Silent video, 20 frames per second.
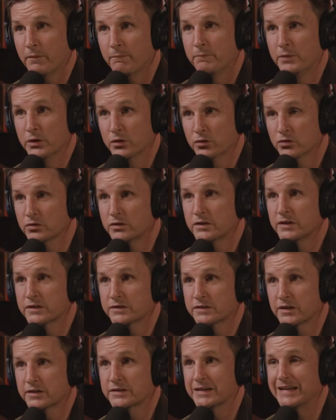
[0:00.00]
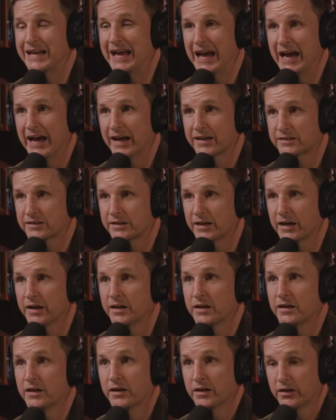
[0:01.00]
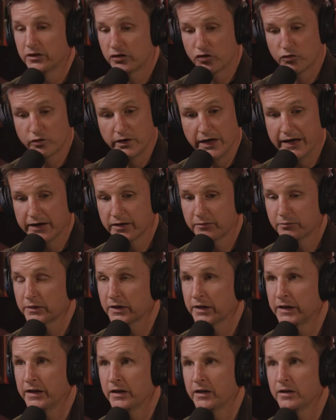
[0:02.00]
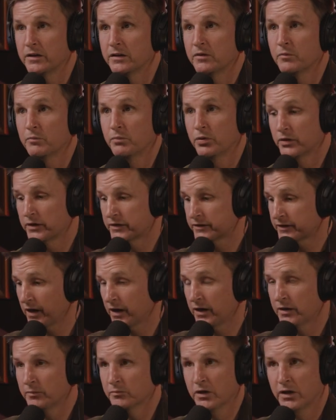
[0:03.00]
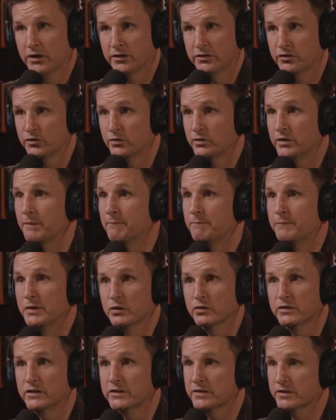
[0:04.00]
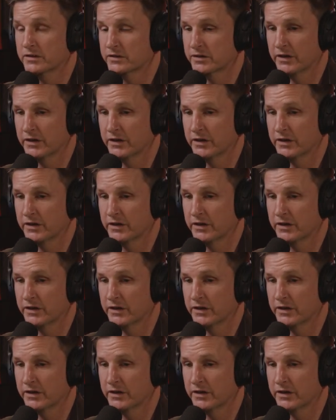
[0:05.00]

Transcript: to build this as an asset, create a plan, put a timeline to it, and build it to